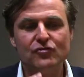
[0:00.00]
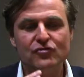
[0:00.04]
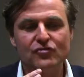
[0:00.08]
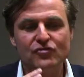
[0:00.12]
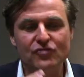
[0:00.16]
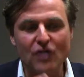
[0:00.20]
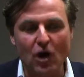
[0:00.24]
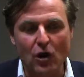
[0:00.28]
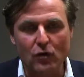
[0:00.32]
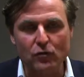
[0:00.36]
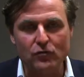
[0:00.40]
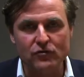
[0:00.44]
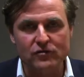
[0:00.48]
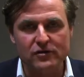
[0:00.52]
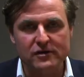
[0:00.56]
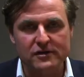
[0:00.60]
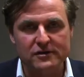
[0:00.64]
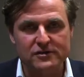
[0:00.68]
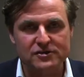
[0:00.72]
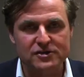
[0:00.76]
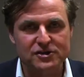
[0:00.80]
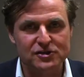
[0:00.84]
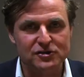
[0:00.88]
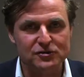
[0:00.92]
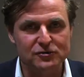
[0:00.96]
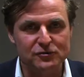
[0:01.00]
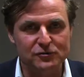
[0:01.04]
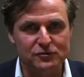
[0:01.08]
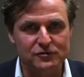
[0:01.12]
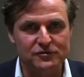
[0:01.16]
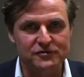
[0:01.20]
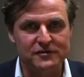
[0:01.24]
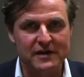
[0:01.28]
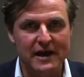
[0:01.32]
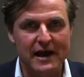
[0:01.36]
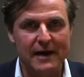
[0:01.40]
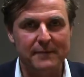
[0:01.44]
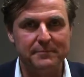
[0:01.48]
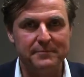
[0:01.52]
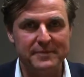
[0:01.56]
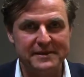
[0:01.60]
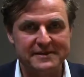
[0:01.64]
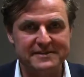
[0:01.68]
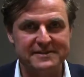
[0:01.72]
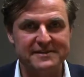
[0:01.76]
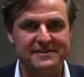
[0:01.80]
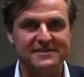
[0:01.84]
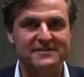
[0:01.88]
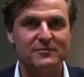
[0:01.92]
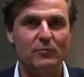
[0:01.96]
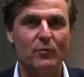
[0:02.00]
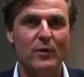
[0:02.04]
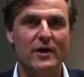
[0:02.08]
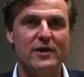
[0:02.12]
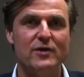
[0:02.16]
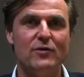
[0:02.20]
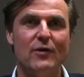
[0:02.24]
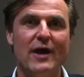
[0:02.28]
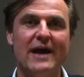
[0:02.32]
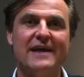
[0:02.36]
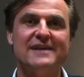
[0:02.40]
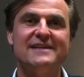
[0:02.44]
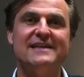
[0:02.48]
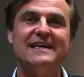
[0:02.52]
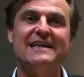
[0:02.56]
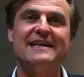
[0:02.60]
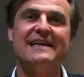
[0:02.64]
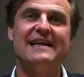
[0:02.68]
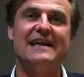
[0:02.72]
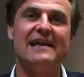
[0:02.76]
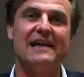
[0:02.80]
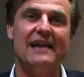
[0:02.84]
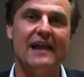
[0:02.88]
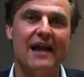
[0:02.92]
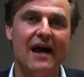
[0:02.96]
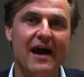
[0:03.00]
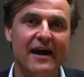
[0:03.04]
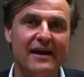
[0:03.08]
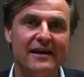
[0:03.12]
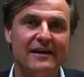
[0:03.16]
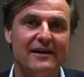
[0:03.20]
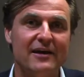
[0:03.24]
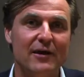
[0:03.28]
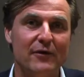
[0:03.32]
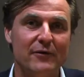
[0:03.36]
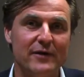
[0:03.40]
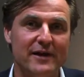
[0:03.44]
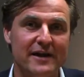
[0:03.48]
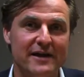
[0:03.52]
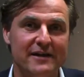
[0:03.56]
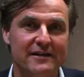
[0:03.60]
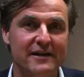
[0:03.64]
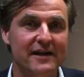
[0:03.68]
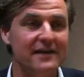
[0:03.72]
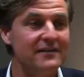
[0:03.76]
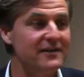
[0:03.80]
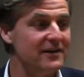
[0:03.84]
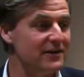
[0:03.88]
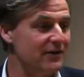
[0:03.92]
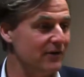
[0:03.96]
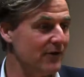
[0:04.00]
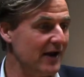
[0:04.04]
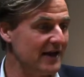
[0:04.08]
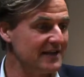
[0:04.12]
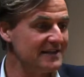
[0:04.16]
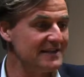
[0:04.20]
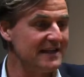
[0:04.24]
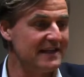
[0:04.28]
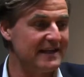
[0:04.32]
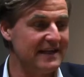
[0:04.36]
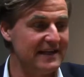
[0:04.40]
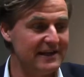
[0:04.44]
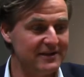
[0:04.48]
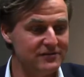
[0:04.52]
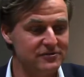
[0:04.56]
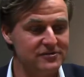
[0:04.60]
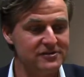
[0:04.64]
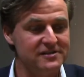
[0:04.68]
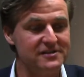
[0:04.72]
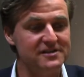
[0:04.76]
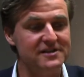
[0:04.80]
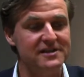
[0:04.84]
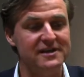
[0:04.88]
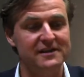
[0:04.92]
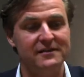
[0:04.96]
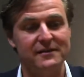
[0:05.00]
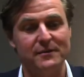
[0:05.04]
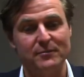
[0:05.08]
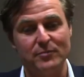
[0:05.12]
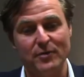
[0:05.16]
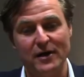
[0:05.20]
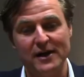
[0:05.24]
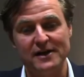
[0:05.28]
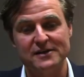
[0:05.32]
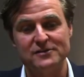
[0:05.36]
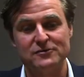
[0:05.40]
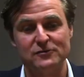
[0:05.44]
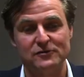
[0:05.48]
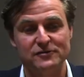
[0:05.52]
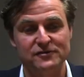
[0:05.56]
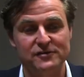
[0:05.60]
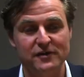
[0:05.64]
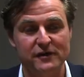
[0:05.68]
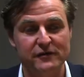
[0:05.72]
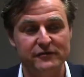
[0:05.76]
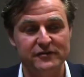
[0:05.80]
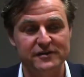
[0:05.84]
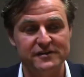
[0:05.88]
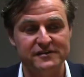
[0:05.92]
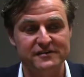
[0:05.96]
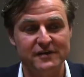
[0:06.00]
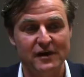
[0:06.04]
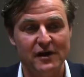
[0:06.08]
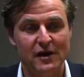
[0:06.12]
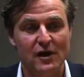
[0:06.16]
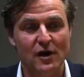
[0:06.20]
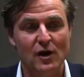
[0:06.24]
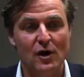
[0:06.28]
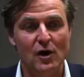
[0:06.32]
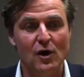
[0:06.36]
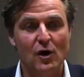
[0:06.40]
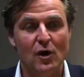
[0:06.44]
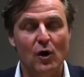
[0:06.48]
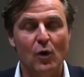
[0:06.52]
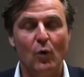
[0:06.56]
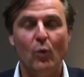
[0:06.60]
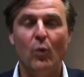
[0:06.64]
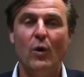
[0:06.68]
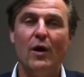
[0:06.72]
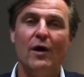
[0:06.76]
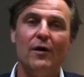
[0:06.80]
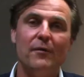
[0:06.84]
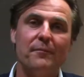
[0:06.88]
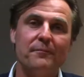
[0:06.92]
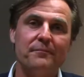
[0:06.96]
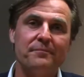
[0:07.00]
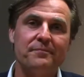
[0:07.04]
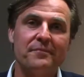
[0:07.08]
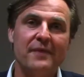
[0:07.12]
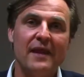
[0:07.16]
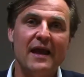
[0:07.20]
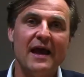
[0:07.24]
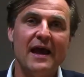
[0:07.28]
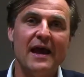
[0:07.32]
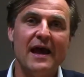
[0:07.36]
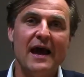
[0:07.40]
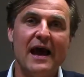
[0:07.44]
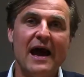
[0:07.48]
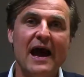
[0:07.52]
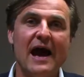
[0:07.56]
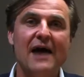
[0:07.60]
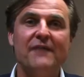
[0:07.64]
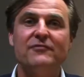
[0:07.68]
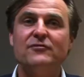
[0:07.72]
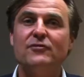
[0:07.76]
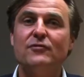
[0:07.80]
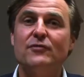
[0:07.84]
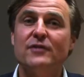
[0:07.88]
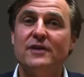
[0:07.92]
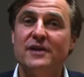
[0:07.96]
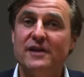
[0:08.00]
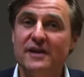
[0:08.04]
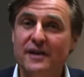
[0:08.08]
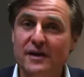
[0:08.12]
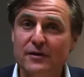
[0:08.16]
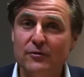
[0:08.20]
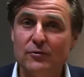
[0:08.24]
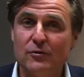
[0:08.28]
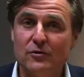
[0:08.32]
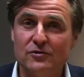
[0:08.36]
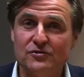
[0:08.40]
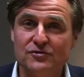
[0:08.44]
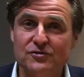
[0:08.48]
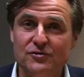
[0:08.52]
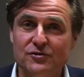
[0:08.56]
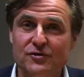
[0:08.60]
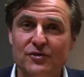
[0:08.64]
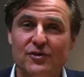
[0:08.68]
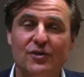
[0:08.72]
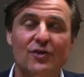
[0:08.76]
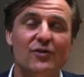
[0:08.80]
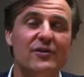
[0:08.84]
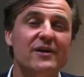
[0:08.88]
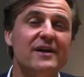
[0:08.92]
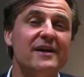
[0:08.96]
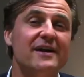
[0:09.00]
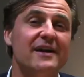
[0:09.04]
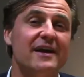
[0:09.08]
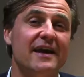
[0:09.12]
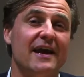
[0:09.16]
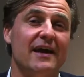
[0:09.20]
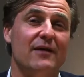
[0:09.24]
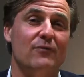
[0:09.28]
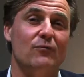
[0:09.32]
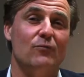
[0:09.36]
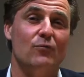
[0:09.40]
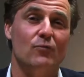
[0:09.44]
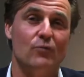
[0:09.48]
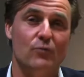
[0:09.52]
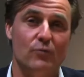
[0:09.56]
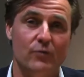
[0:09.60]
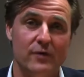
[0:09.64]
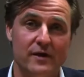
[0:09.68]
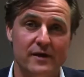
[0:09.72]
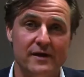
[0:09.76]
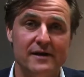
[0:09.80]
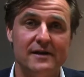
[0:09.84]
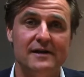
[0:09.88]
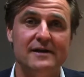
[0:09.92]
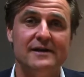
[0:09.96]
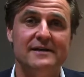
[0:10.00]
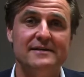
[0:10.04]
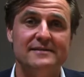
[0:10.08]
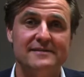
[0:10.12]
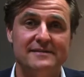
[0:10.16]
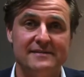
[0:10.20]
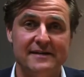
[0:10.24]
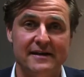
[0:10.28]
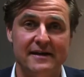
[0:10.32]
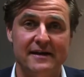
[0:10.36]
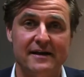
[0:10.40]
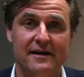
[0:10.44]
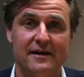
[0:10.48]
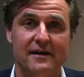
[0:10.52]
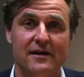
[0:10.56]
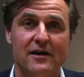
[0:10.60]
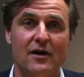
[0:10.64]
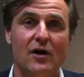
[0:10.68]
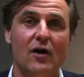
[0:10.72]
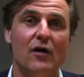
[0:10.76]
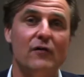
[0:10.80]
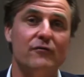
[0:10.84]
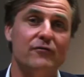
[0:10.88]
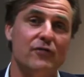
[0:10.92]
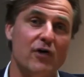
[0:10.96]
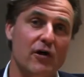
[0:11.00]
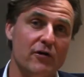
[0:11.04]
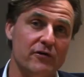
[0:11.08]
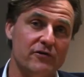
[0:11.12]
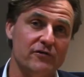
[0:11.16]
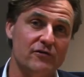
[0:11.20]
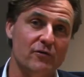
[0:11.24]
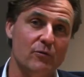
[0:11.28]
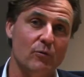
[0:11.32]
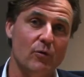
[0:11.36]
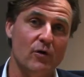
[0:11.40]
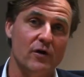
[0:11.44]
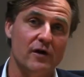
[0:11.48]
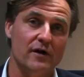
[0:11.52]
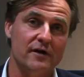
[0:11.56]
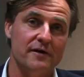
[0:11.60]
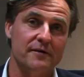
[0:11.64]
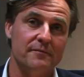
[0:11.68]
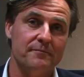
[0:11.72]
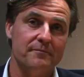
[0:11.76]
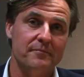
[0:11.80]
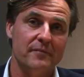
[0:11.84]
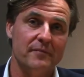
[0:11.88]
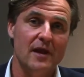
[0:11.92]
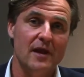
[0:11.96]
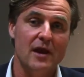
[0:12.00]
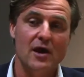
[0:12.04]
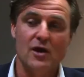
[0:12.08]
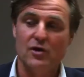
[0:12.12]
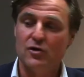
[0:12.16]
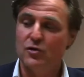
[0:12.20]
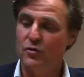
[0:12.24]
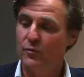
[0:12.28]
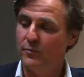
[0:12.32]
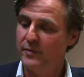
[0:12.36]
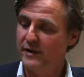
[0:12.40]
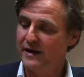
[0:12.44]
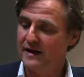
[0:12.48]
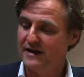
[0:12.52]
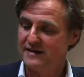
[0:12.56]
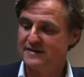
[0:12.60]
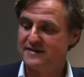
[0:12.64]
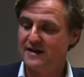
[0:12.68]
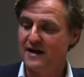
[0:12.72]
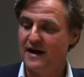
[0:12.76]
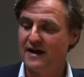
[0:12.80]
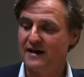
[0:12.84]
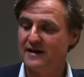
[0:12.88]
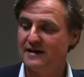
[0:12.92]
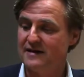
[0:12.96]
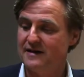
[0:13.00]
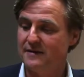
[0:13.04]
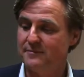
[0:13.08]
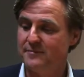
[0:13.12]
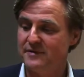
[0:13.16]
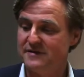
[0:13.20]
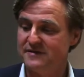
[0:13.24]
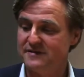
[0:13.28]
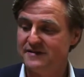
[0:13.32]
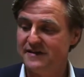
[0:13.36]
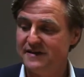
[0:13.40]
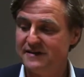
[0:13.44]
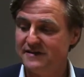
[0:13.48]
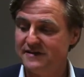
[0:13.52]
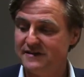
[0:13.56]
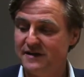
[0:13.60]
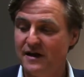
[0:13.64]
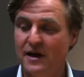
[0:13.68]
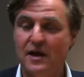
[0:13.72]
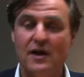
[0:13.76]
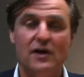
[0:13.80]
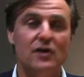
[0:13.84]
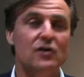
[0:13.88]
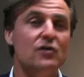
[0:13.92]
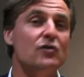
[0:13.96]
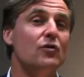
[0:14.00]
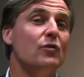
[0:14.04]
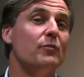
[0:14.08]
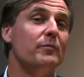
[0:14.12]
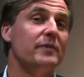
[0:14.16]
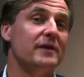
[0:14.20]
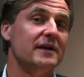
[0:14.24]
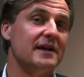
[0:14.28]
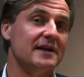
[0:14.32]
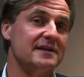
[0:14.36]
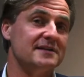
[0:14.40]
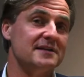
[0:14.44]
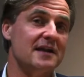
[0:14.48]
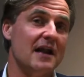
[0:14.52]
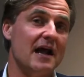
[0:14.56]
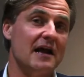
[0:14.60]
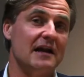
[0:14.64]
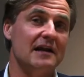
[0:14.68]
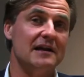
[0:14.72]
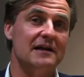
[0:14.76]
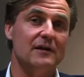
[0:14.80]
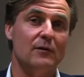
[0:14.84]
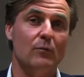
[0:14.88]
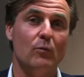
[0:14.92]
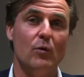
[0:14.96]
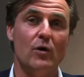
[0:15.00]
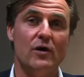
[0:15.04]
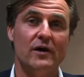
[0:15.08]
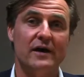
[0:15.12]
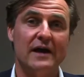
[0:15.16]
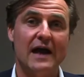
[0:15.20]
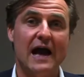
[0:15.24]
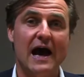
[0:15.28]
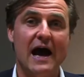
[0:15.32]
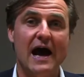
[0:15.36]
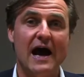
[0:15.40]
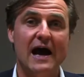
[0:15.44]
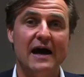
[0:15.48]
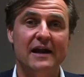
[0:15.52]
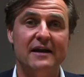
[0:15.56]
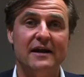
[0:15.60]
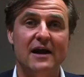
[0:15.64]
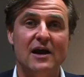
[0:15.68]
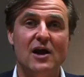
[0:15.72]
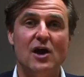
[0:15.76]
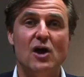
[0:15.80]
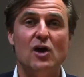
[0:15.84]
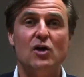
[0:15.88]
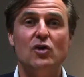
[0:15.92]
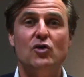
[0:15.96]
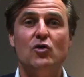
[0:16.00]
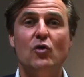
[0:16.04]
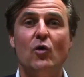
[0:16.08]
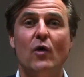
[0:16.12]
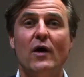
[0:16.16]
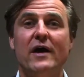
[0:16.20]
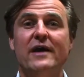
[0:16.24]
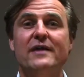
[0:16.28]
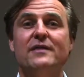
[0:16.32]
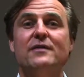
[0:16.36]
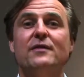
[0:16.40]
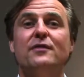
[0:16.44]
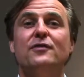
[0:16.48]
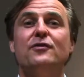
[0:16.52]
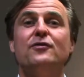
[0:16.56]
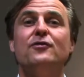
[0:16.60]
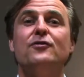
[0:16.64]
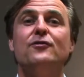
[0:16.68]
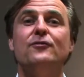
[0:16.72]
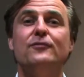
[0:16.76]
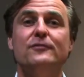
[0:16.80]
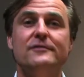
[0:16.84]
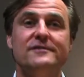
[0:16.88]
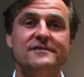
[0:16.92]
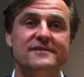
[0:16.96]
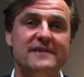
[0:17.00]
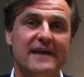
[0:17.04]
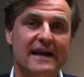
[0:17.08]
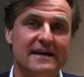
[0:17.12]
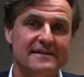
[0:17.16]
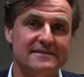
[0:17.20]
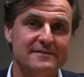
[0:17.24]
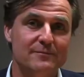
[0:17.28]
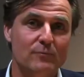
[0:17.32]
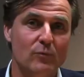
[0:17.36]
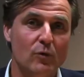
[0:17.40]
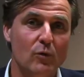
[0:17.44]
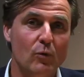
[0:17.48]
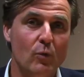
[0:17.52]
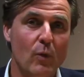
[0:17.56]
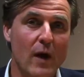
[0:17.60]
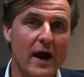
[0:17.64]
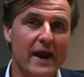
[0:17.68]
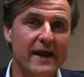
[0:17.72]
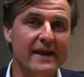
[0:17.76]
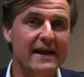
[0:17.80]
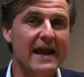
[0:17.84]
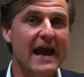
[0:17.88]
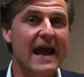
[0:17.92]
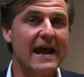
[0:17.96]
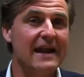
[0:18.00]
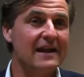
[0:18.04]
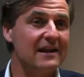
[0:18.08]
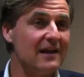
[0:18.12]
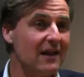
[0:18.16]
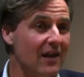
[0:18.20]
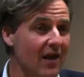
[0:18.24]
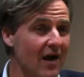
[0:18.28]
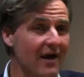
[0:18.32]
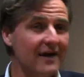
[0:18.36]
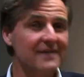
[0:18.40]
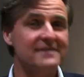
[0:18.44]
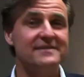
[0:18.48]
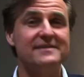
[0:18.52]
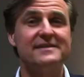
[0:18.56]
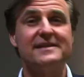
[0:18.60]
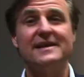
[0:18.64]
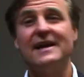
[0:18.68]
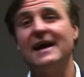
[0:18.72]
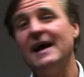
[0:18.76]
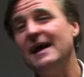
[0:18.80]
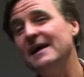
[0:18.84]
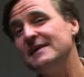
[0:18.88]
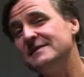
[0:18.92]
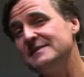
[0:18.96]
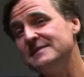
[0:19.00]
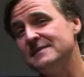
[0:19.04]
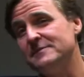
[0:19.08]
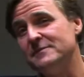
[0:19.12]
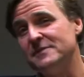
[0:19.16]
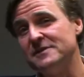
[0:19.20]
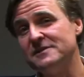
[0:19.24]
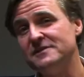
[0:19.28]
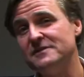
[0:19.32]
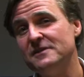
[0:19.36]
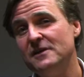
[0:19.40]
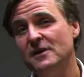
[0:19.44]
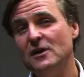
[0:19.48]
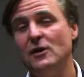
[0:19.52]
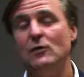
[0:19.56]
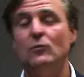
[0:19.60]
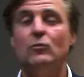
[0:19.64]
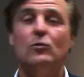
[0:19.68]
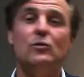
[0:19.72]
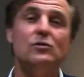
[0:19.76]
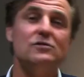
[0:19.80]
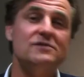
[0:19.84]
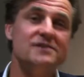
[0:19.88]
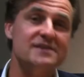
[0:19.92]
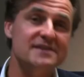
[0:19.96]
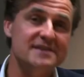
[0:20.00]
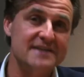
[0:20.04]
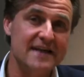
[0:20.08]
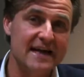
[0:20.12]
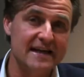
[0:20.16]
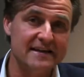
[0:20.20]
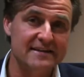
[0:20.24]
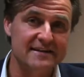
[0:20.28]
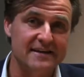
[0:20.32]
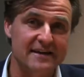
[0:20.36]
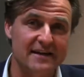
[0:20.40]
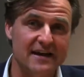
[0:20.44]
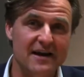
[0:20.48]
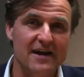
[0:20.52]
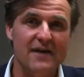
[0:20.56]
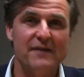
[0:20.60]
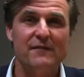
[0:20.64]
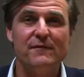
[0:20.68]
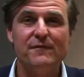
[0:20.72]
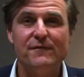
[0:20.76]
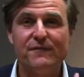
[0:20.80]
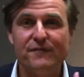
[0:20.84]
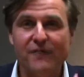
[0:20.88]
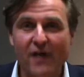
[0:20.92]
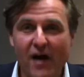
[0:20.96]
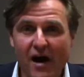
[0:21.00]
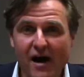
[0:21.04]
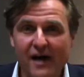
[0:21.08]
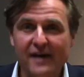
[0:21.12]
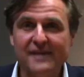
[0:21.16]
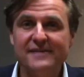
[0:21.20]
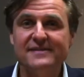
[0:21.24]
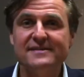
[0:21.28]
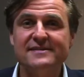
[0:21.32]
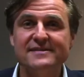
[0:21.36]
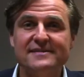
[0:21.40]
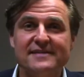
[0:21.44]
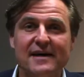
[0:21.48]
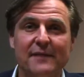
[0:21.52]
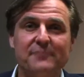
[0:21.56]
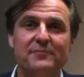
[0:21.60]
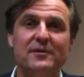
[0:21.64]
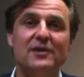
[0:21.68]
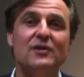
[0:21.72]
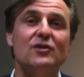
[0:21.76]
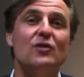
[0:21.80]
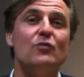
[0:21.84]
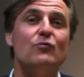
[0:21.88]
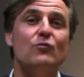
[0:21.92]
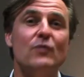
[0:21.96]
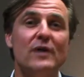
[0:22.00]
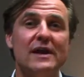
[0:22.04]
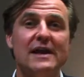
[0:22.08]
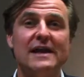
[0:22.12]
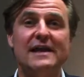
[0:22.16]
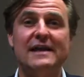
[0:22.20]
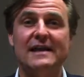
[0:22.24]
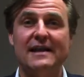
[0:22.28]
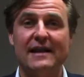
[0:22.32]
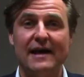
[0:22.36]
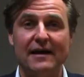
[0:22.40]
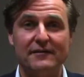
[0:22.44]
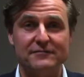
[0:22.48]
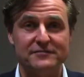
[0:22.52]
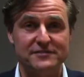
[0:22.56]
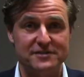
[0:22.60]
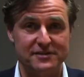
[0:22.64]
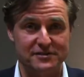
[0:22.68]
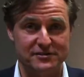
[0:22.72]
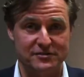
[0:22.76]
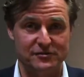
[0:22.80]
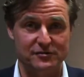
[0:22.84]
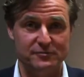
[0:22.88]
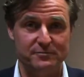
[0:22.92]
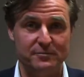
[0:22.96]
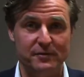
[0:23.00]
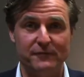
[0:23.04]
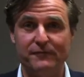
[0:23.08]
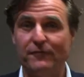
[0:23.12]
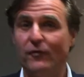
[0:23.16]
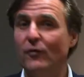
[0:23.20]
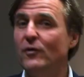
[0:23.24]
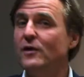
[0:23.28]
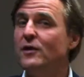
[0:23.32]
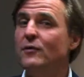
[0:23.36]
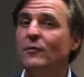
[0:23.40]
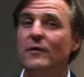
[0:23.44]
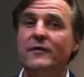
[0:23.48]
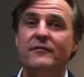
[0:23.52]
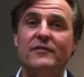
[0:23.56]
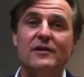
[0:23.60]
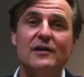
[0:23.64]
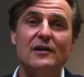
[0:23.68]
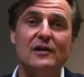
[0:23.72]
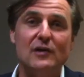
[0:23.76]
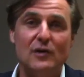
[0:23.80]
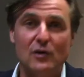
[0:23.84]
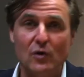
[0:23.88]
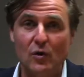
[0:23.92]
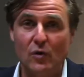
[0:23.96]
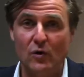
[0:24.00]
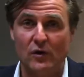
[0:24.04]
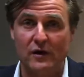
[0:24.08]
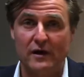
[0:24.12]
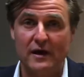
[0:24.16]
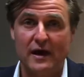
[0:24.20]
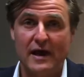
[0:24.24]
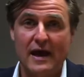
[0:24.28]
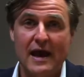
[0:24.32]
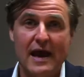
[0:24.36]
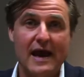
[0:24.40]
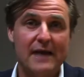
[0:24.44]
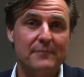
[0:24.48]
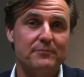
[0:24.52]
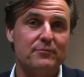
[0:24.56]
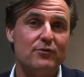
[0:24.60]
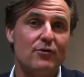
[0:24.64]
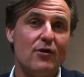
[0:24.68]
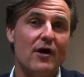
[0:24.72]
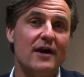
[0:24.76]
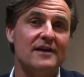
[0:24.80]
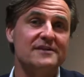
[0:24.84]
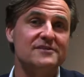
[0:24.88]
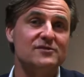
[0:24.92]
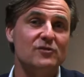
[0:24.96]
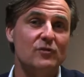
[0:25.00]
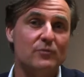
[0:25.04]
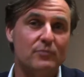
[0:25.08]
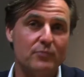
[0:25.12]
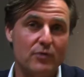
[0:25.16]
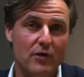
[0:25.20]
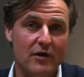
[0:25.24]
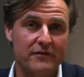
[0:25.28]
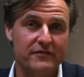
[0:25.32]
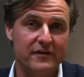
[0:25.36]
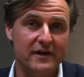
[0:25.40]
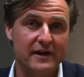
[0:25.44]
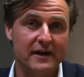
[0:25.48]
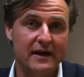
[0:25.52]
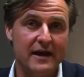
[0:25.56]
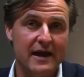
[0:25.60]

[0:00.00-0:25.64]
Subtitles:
don't choose a business where you actually like going in there, that you're actually interested in the product or service, well, after a year or two, you're going to get really sick of going to work. You'll be less likely to persist. You'll be less likely to work hard. Your enthusiasm will wane, and clients and customers will detect it. Find something you really love to do before you even look at price or profit,